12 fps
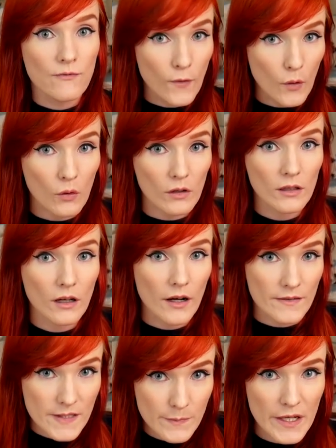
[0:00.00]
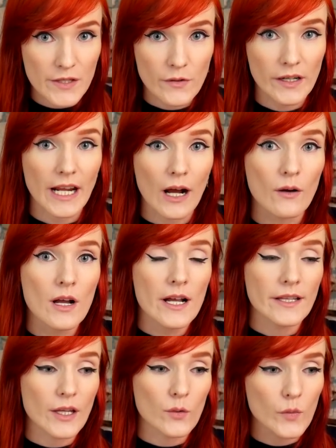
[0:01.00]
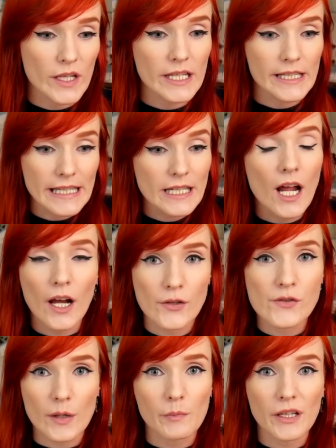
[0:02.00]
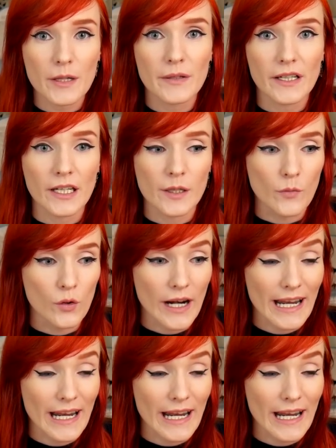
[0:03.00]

full on space right now that we cannot use our playpen anymore.